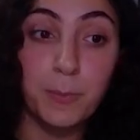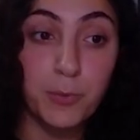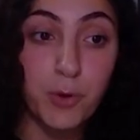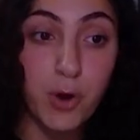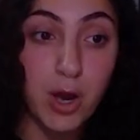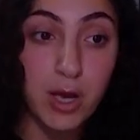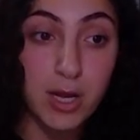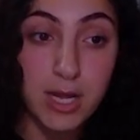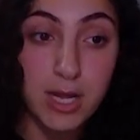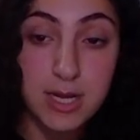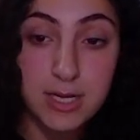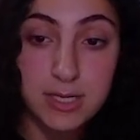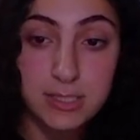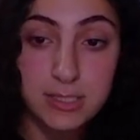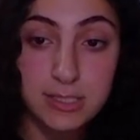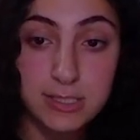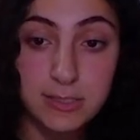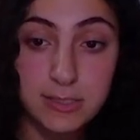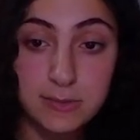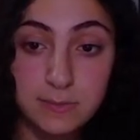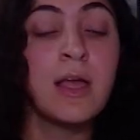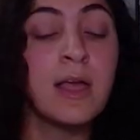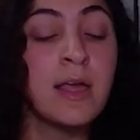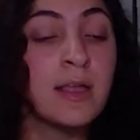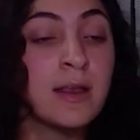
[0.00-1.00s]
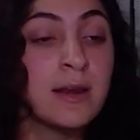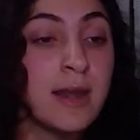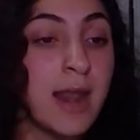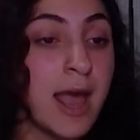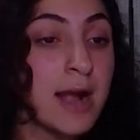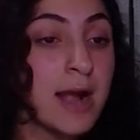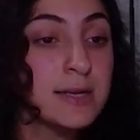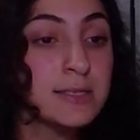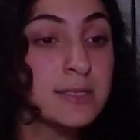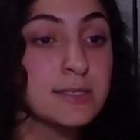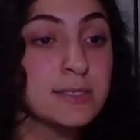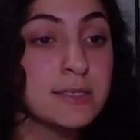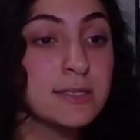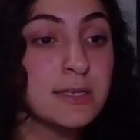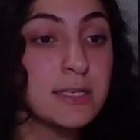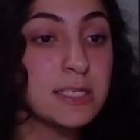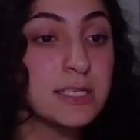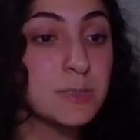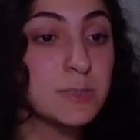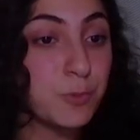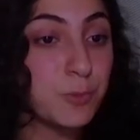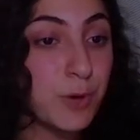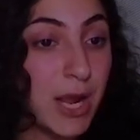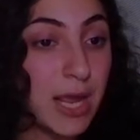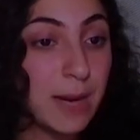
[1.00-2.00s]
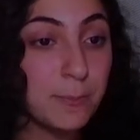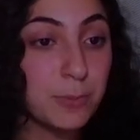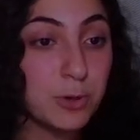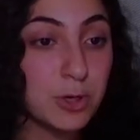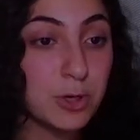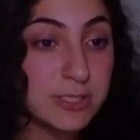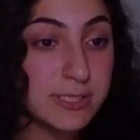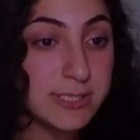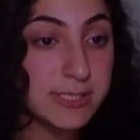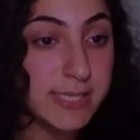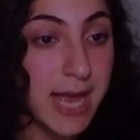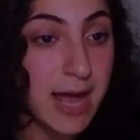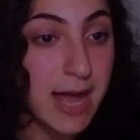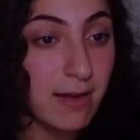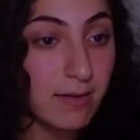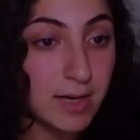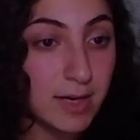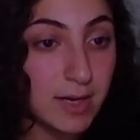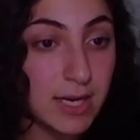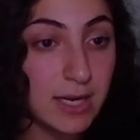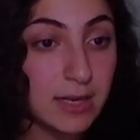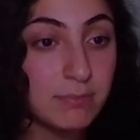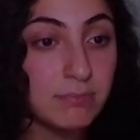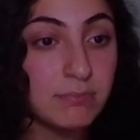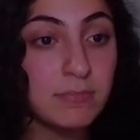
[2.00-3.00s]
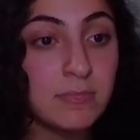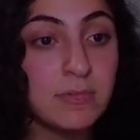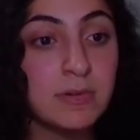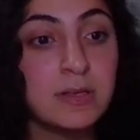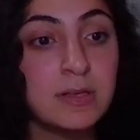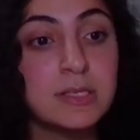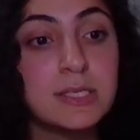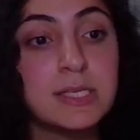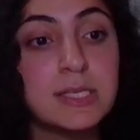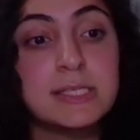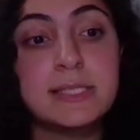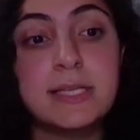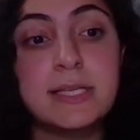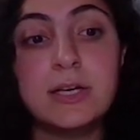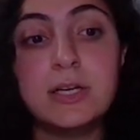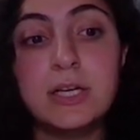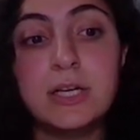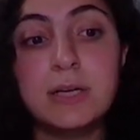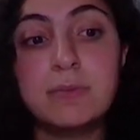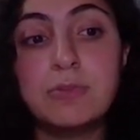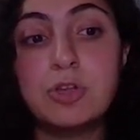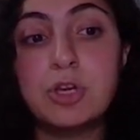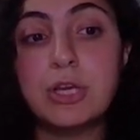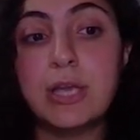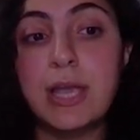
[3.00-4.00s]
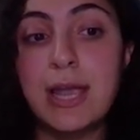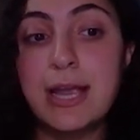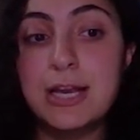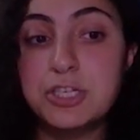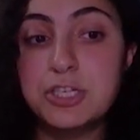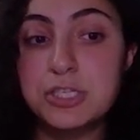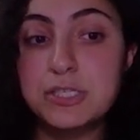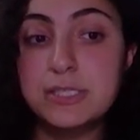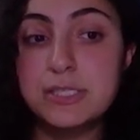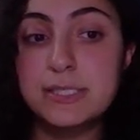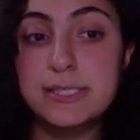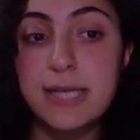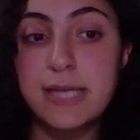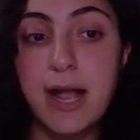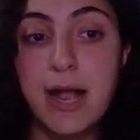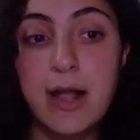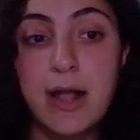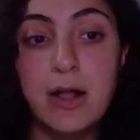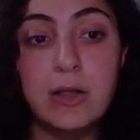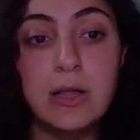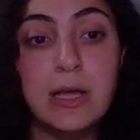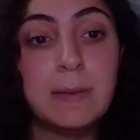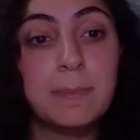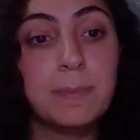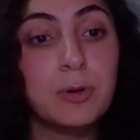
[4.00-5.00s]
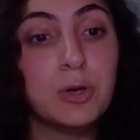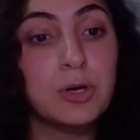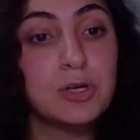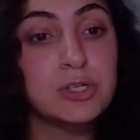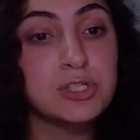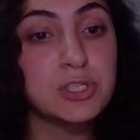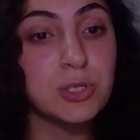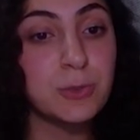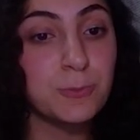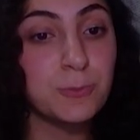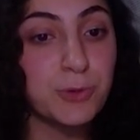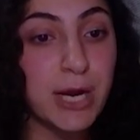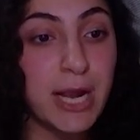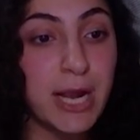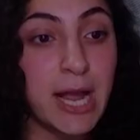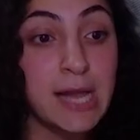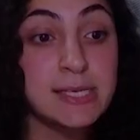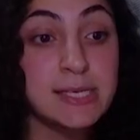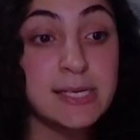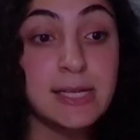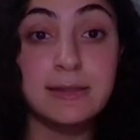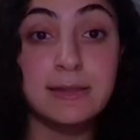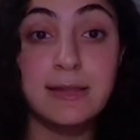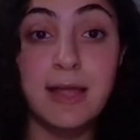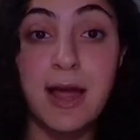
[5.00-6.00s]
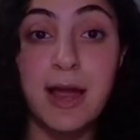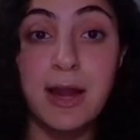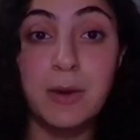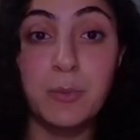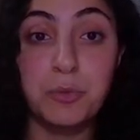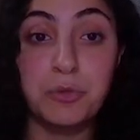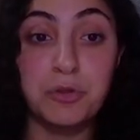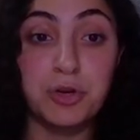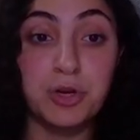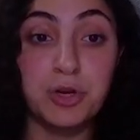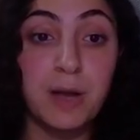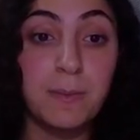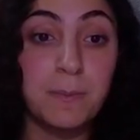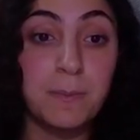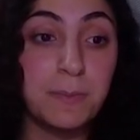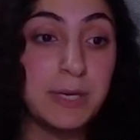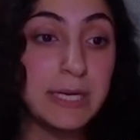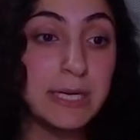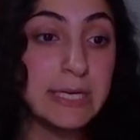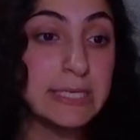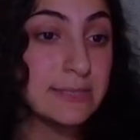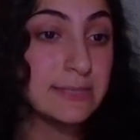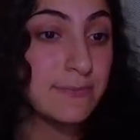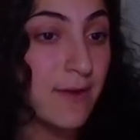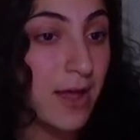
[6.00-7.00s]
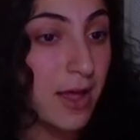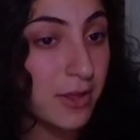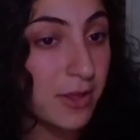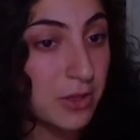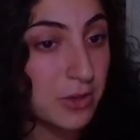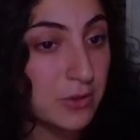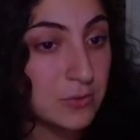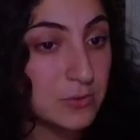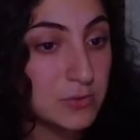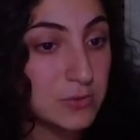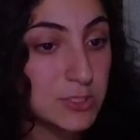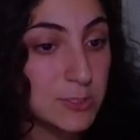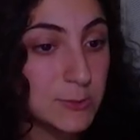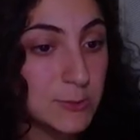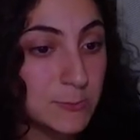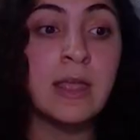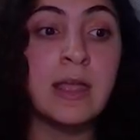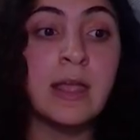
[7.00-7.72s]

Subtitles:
products? Next is brand personality. Does their communication style and personal brand align with your company's values?